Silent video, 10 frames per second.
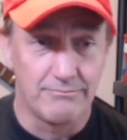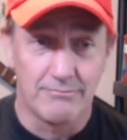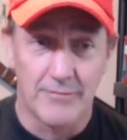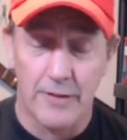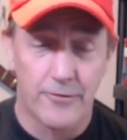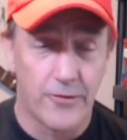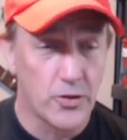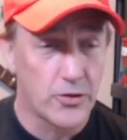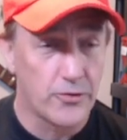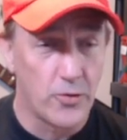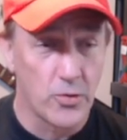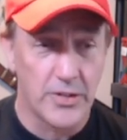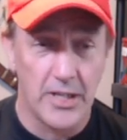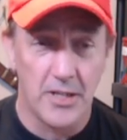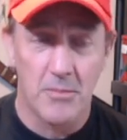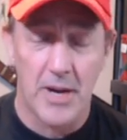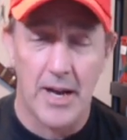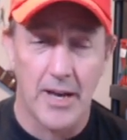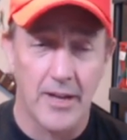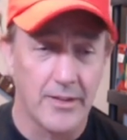that first 14
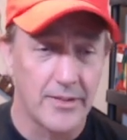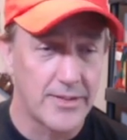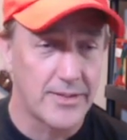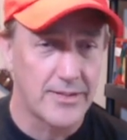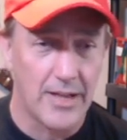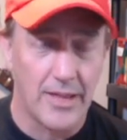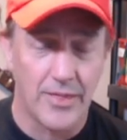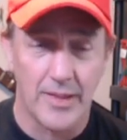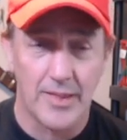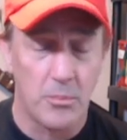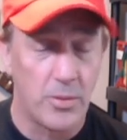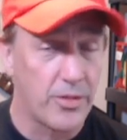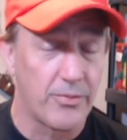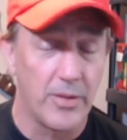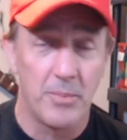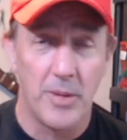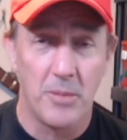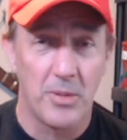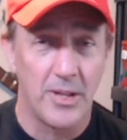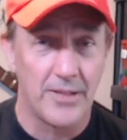miles, I think they put 3
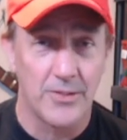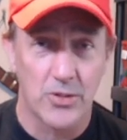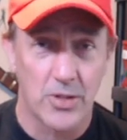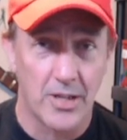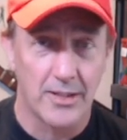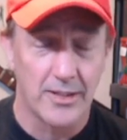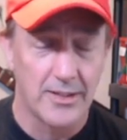people on the truck.